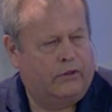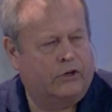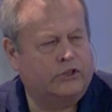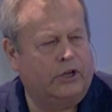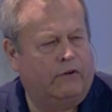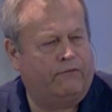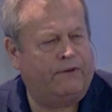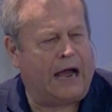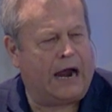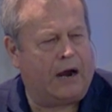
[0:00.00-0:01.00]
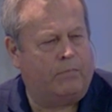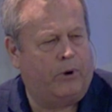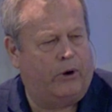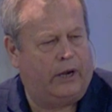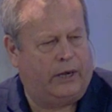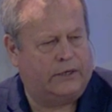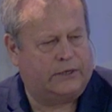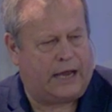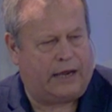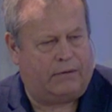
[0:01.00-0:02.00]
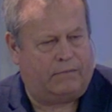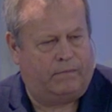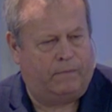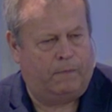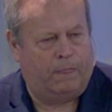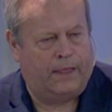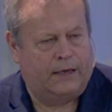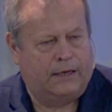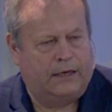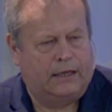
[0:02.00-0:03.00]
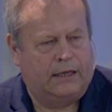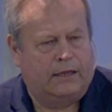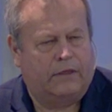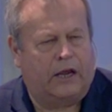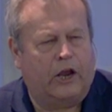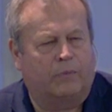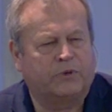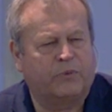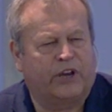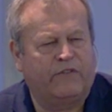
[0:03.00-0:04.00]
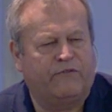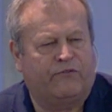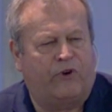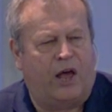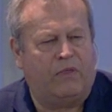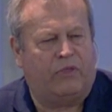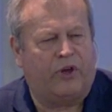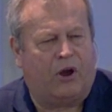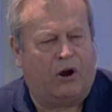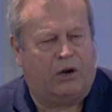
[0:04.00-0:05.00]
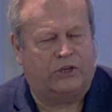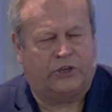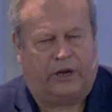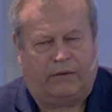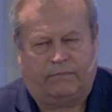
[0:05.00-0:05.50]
there's still a fire burning inside them that helps them confront the hardship.